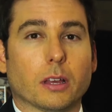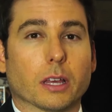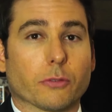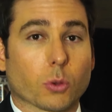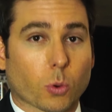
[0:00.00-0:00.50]

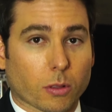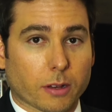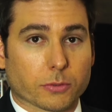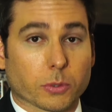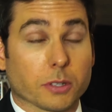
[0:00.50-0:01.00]
If your
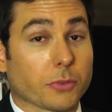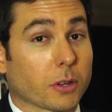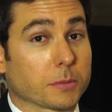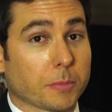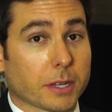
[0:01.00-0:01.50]
loved one
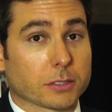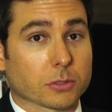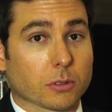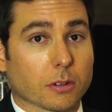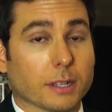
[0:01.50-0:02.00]
developed a bed
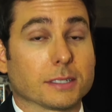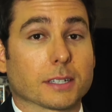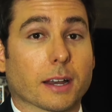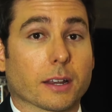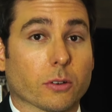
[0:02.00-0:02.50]
sore
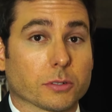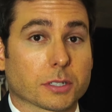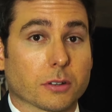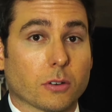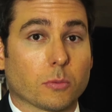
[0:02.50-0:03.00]
inside a
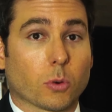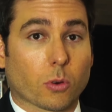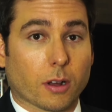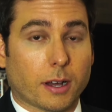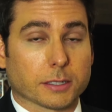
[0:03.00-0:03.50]
nursing home
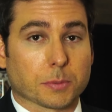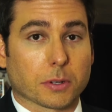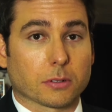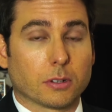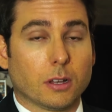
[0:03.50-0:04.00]
or a hospital,